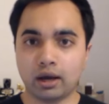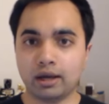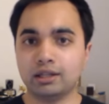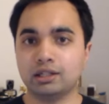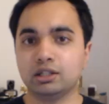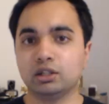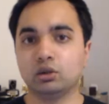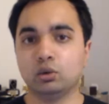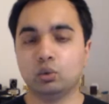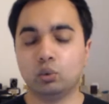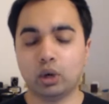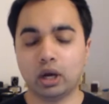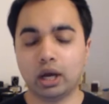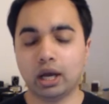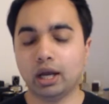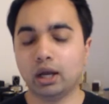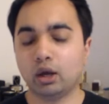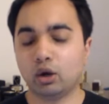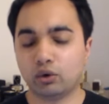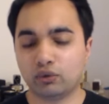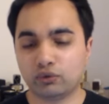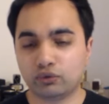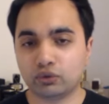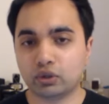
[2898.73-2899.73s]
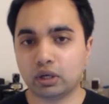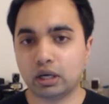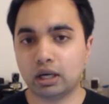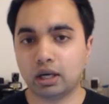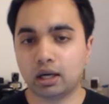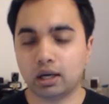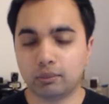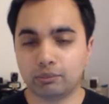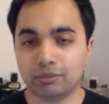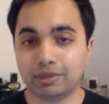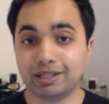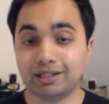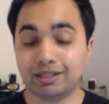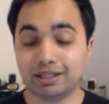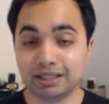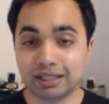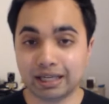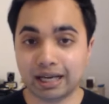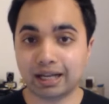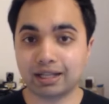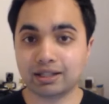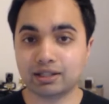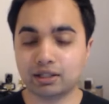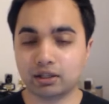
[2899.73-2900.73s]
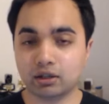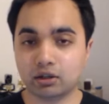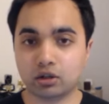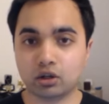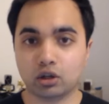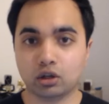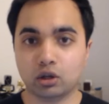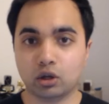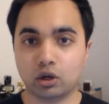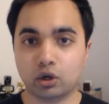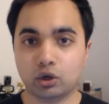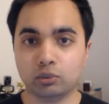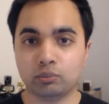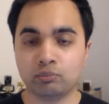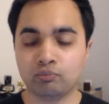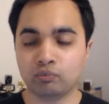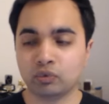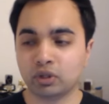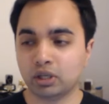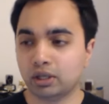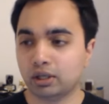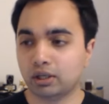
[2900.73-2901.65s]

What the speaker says: ideal way of decanting a cologne.